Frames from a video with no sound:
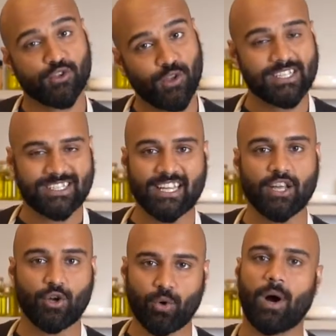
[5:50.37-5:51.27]
So let's take
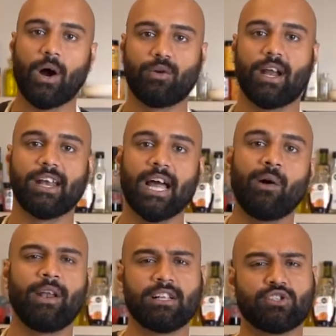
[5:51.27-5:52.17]
the dough out right
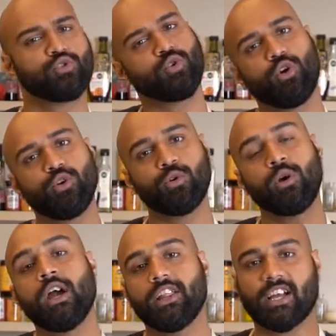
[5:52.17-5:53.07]
now and I'll show you
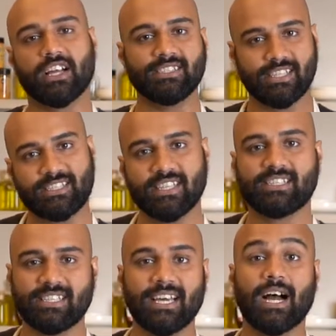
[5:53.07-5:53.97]
the
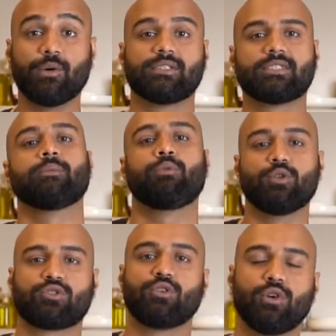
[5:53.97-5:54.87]
consistency, how it's
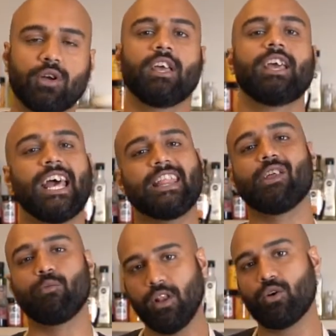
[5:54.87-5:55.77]
supposed to look and
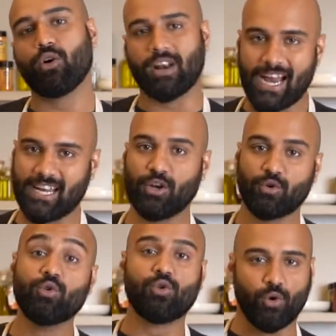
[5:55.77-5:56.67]
then we'll go right
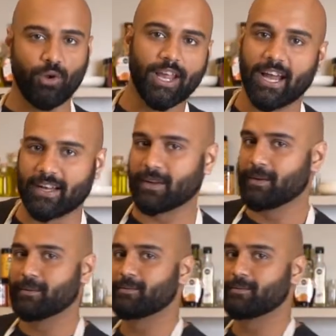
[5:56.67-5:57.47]
into rolling it.